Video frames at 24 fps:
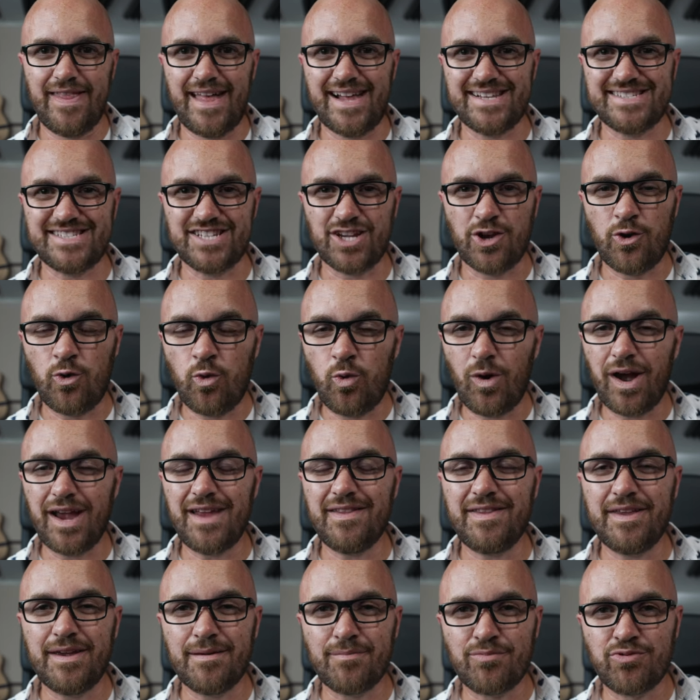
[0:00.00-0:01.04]
That's quite
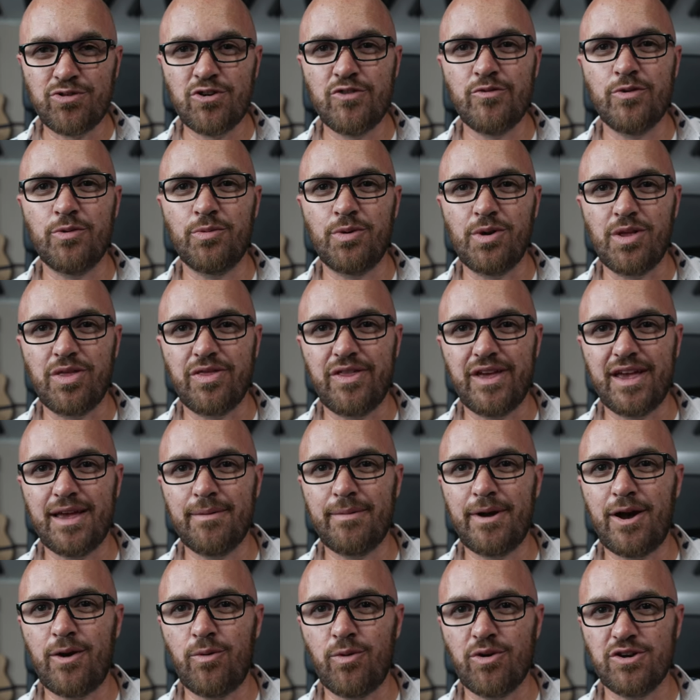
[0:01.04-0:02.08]
the improvement when you think
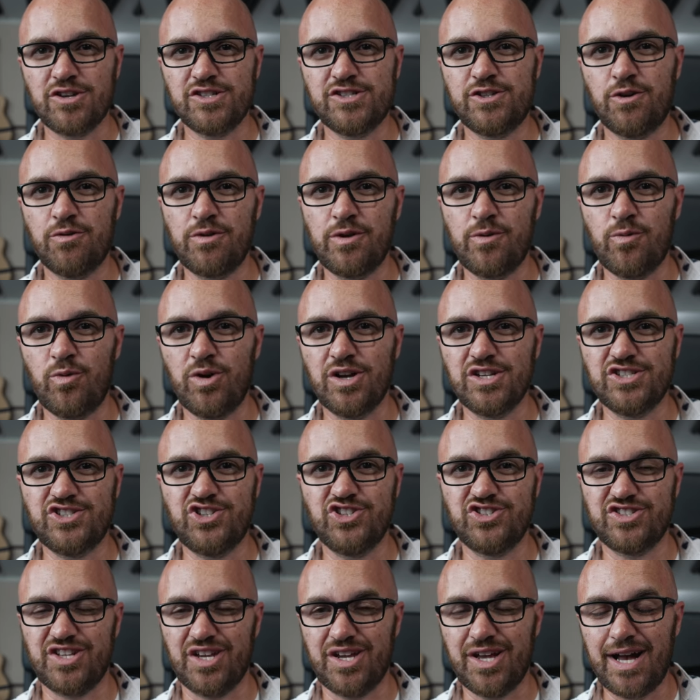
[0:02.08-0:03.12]
about where Sony was
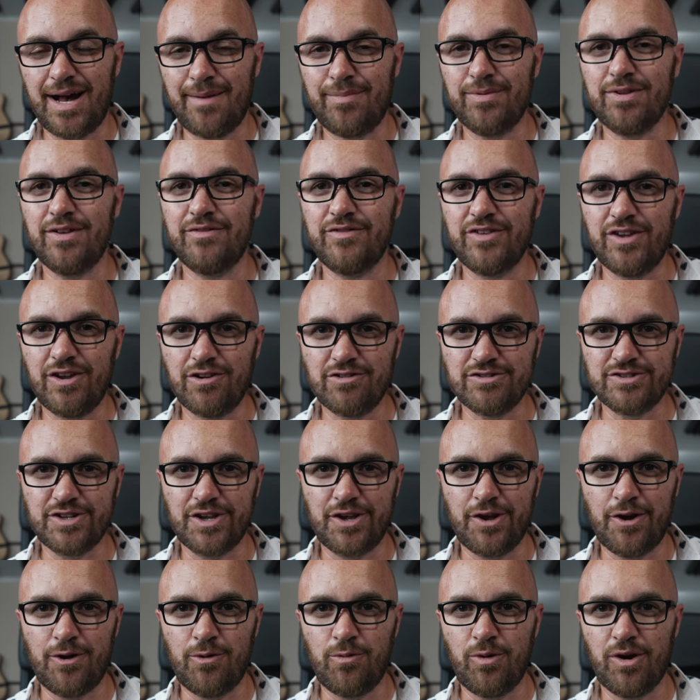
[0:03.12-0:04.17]
just a couple of years
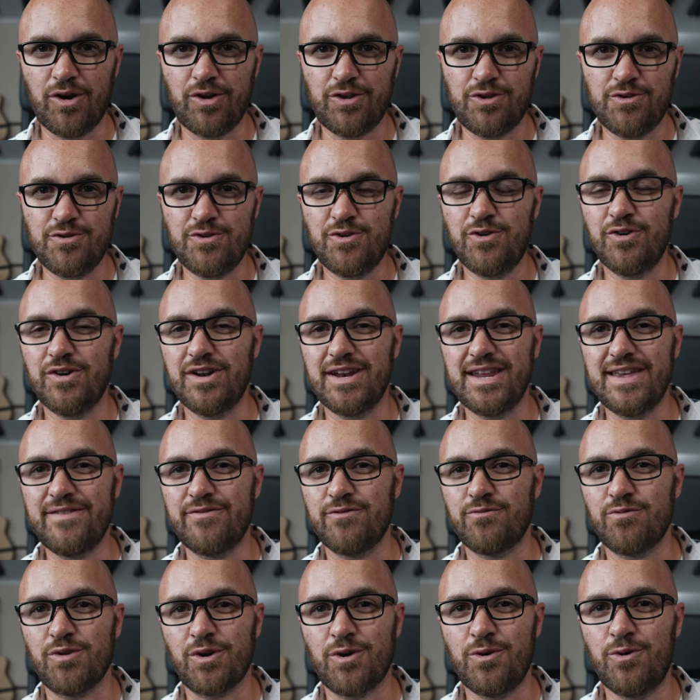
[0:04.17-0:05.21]
ago where you couldn't
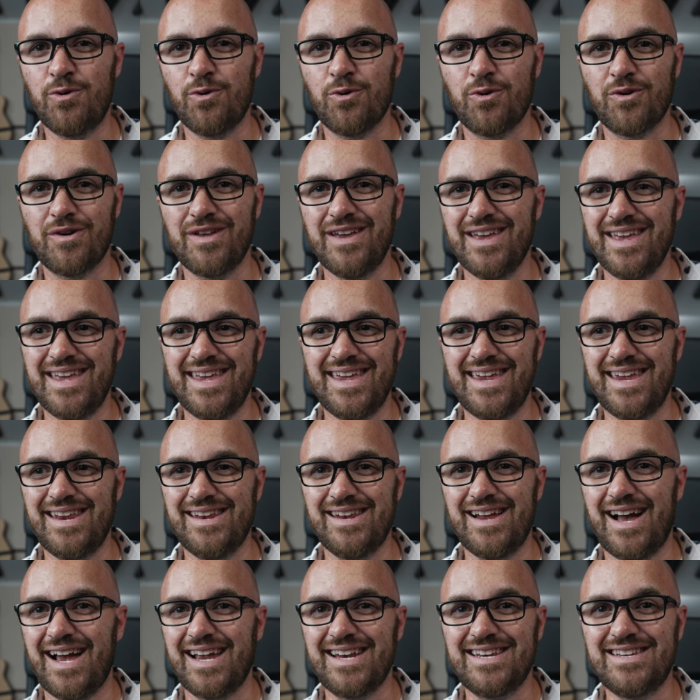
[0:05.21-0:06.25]
even record
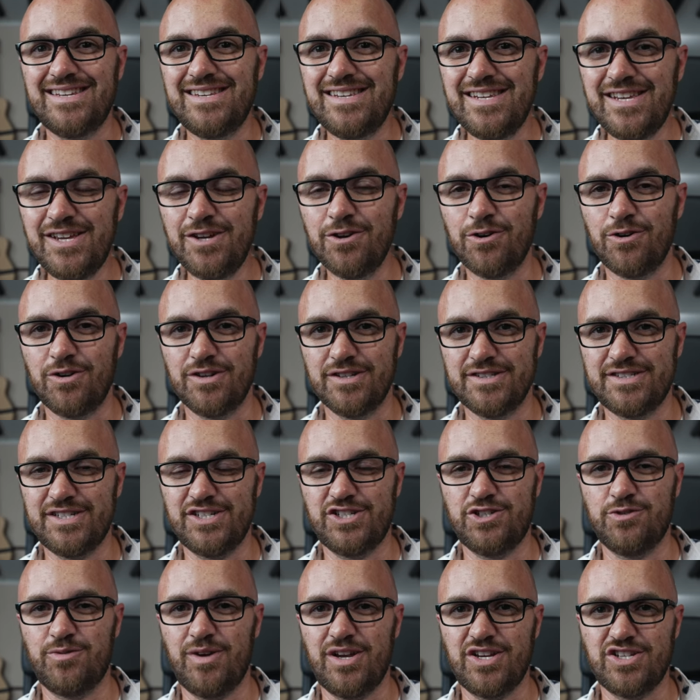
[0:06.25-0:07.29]
in ideal
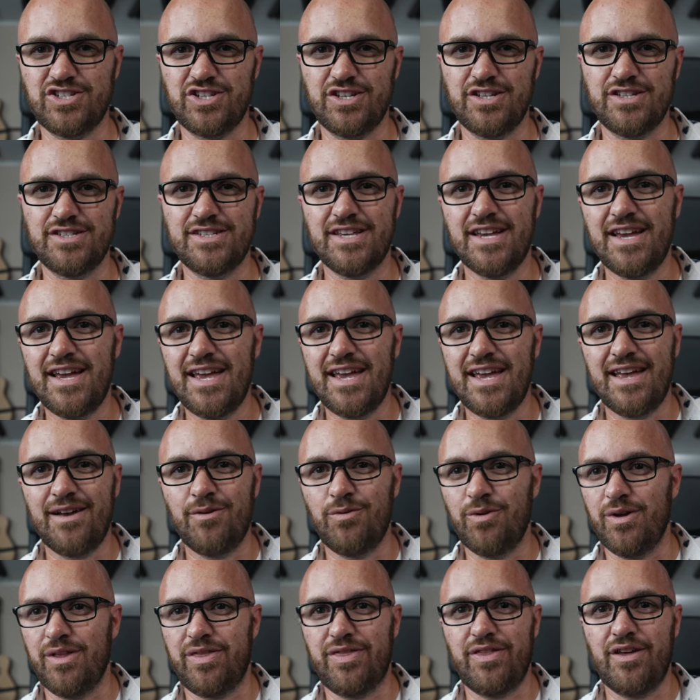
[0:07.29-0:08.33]
situations
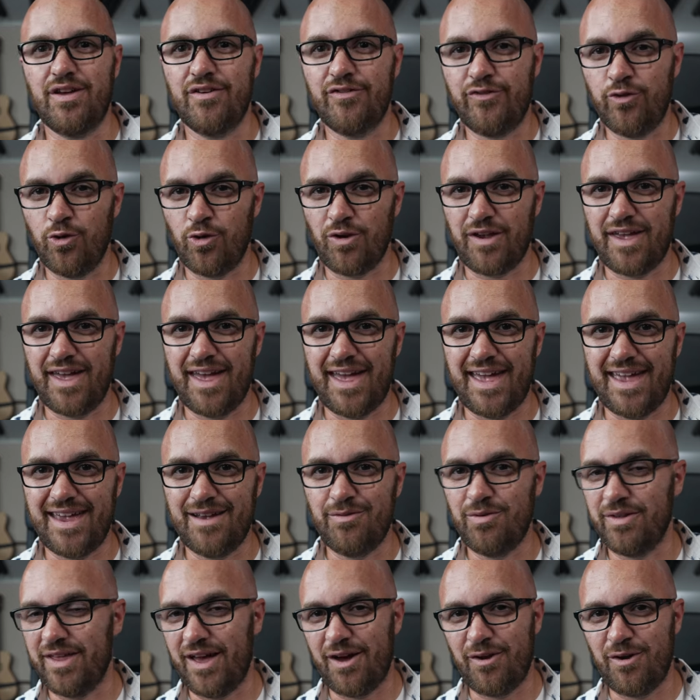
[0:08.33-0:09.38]
with 4K
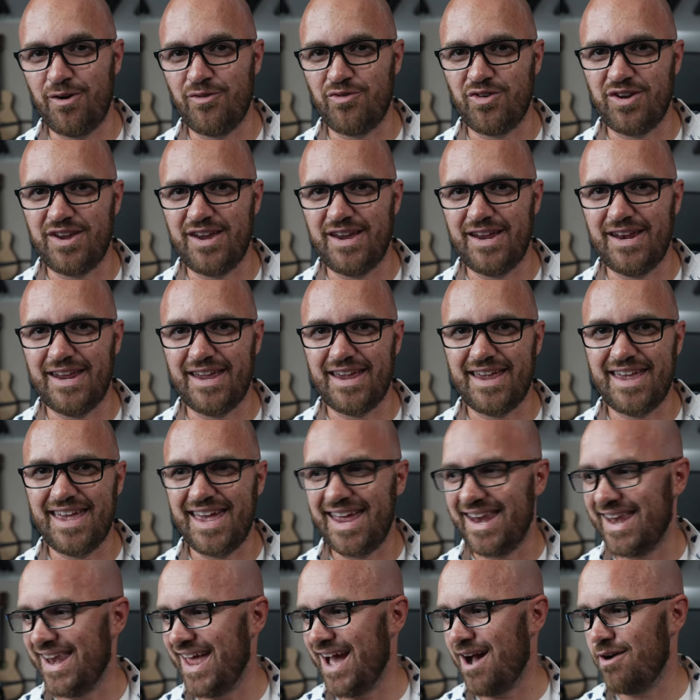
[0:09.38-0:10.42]
without overheating.
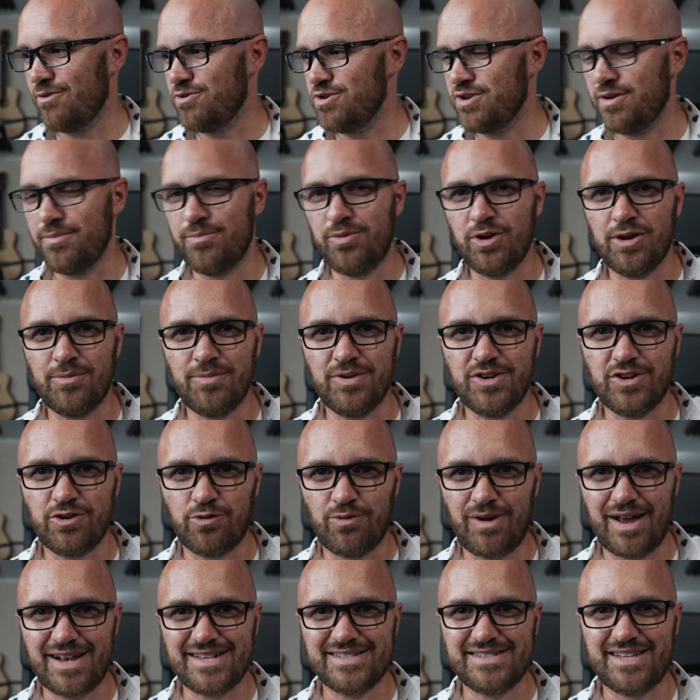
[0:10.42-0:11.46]
And now you can put them in
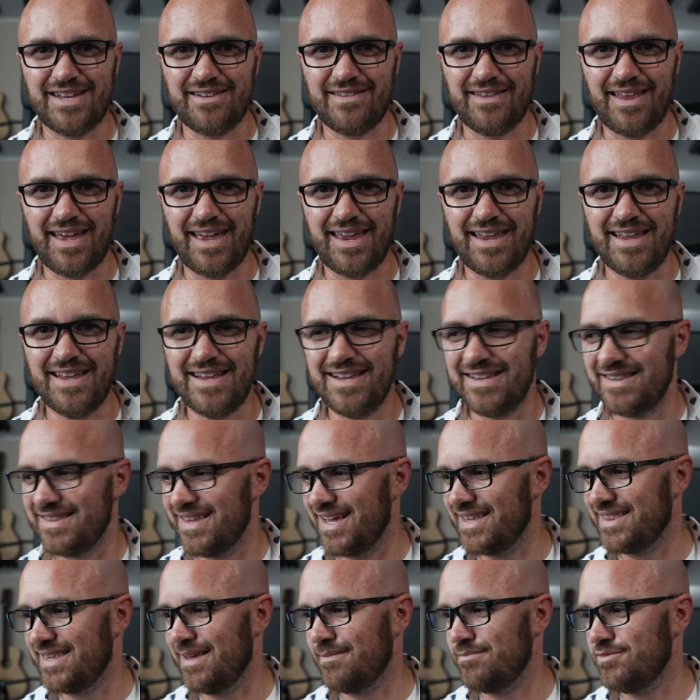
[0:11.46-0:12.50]
direct sunlight,
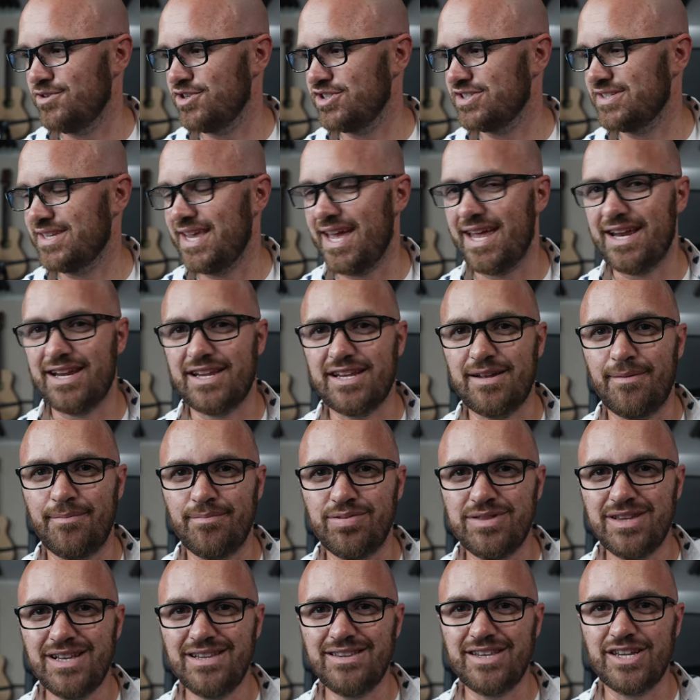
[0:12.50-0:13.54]
let them just get
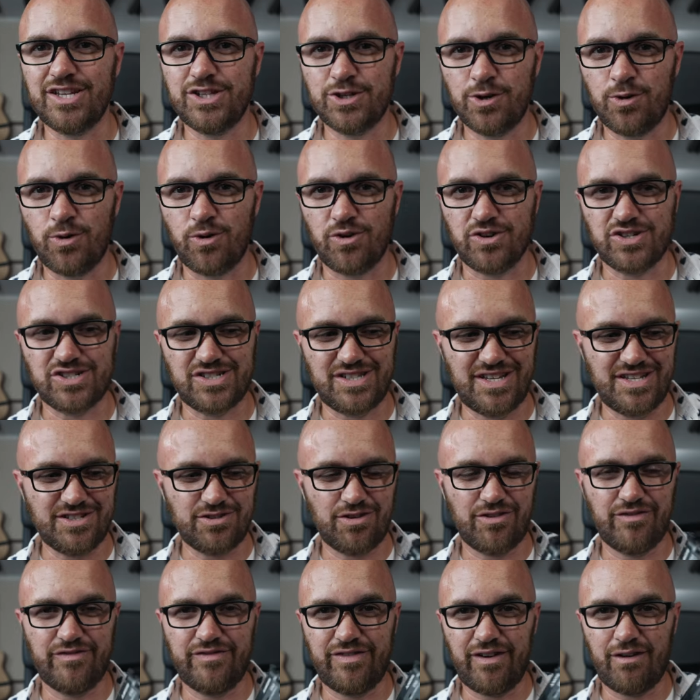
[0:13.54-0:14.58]
completely torched. These
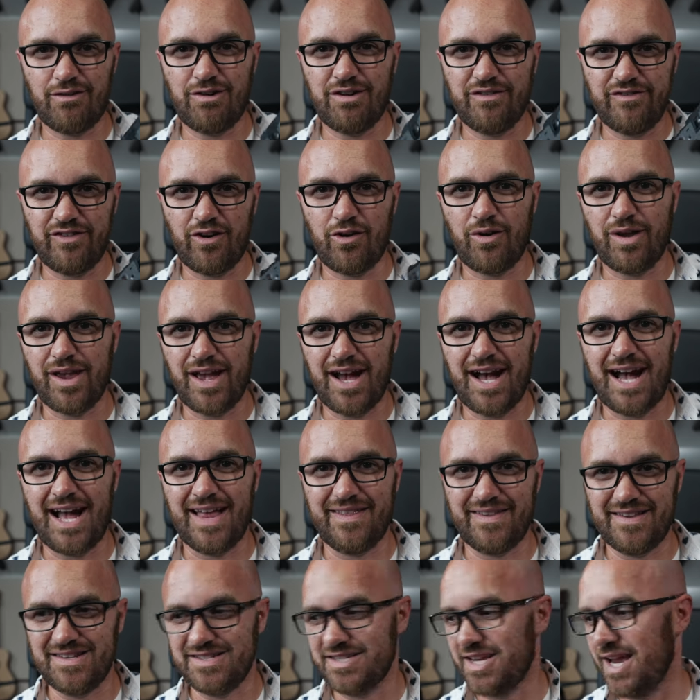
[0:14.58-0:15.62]
are very, very
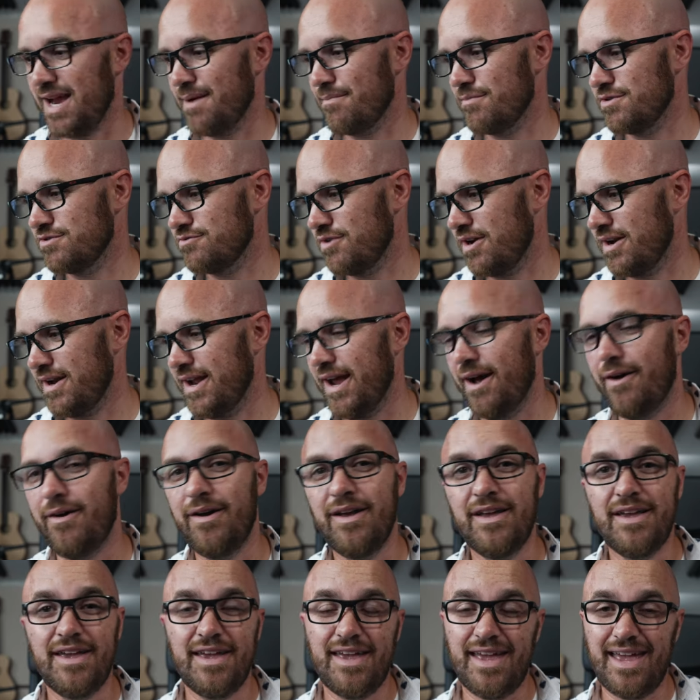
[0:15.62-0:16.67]
hot, these cameras right now
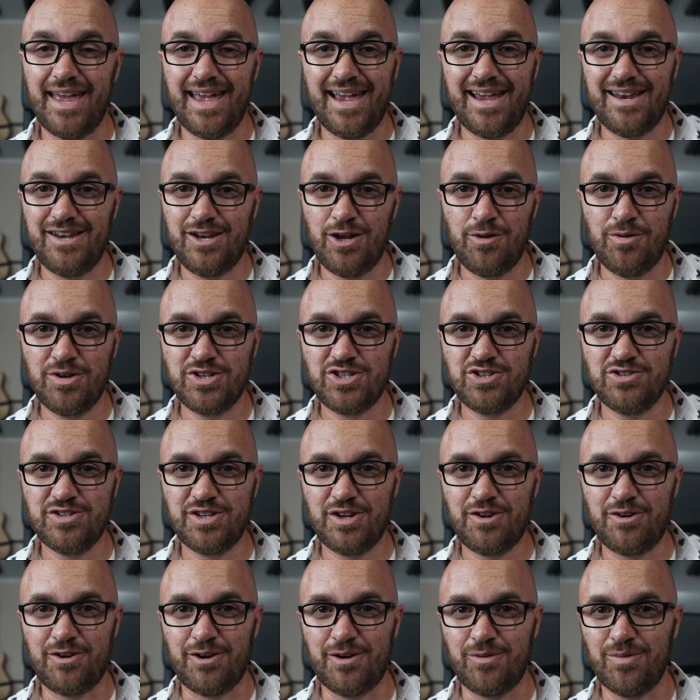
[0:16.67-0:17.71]
and no issues
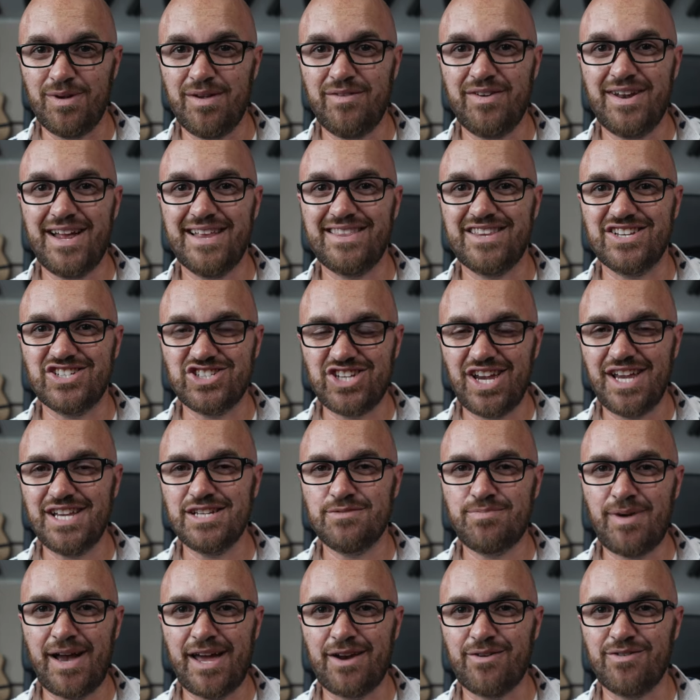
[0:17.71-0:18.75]
at all. We even had to
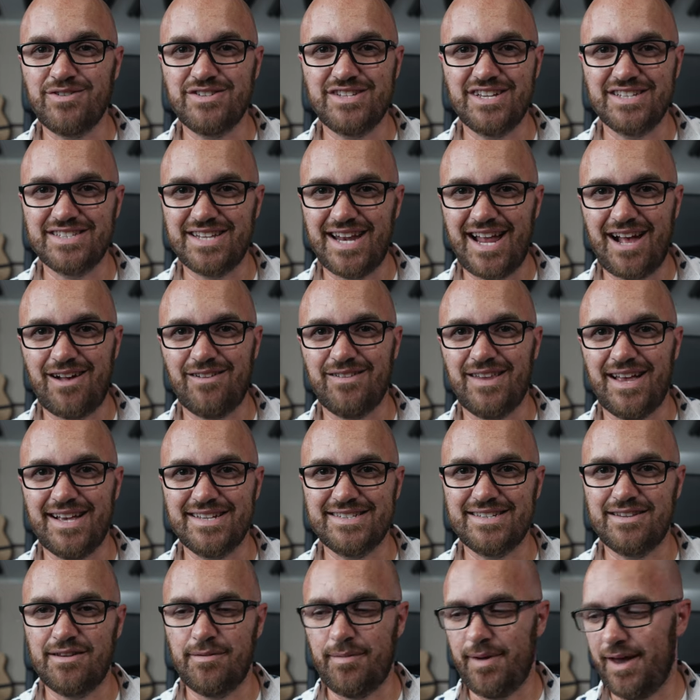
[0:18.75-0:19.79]
change batteries because it
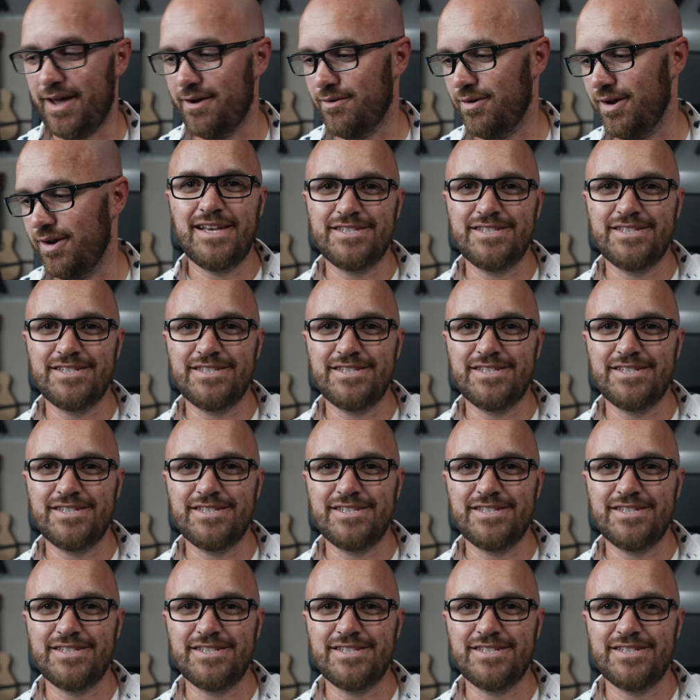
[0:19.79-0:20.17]
outlasted the battery.